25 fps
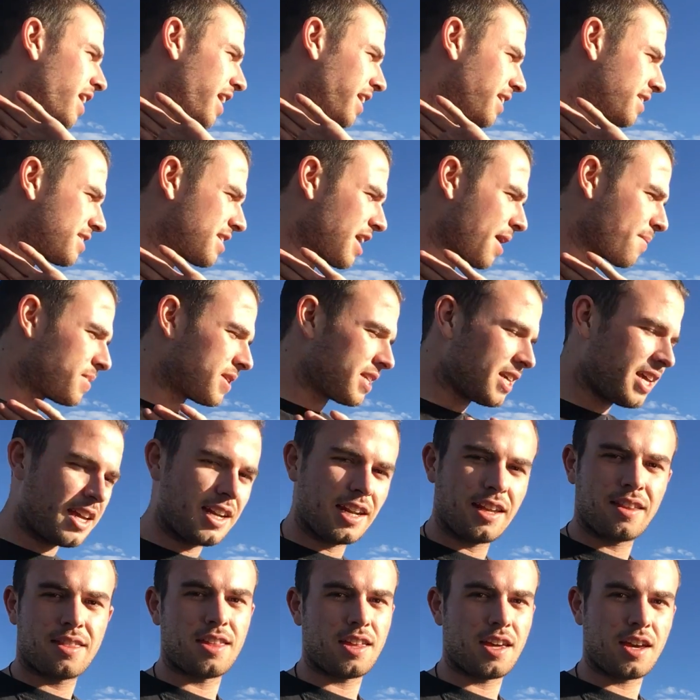accept
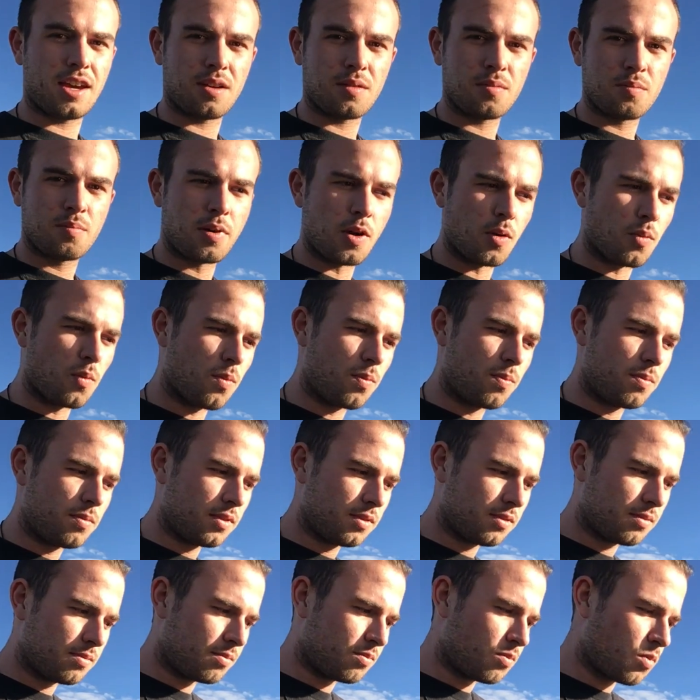anything but
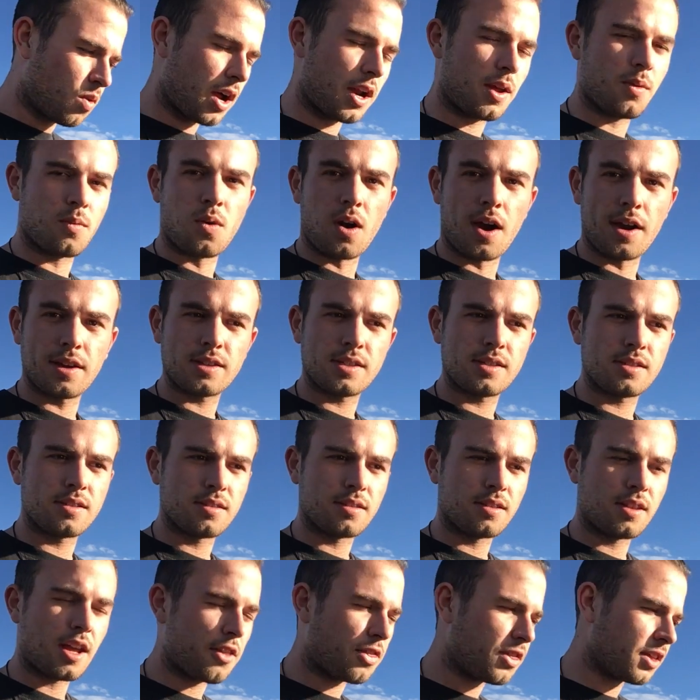what it
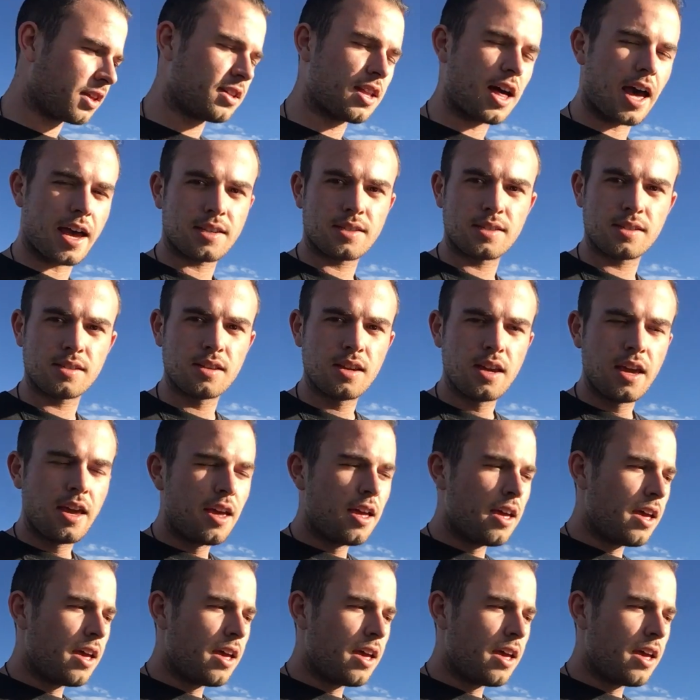wants, nothing less.